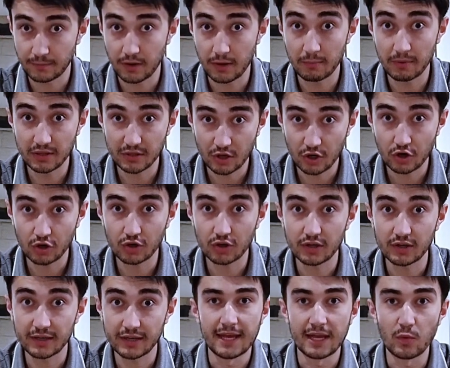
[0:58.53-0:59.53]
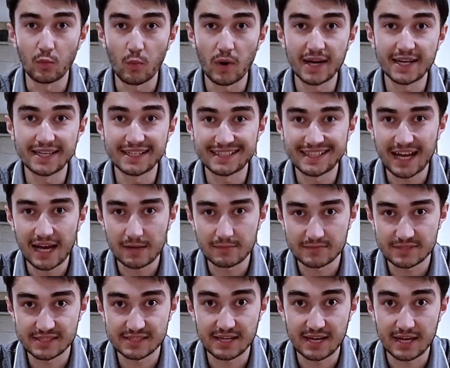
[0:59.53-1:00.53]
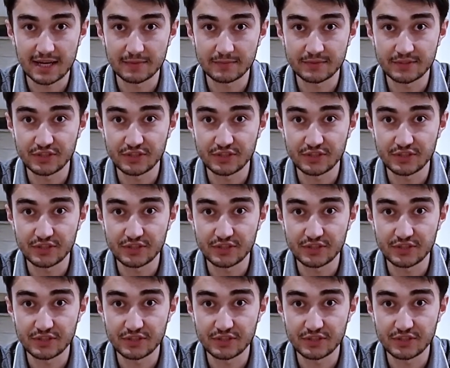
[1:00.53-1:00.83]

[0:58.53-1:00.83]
about the car. And when it comes time